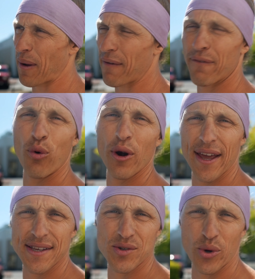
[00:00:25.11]
about four
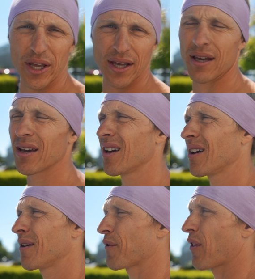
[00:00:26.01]
days a week
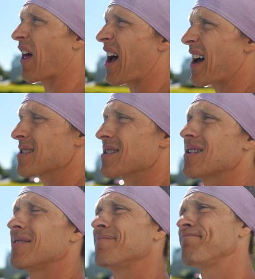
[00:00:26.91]
for the last,
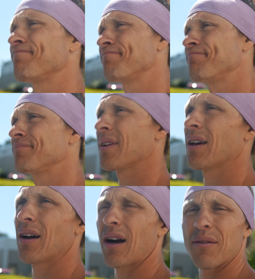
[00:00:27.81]

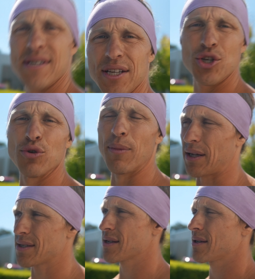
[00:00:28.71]
I would say two
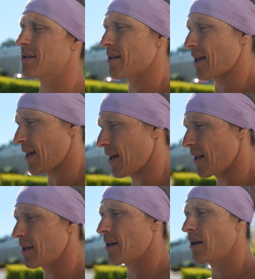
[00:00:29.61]
months. And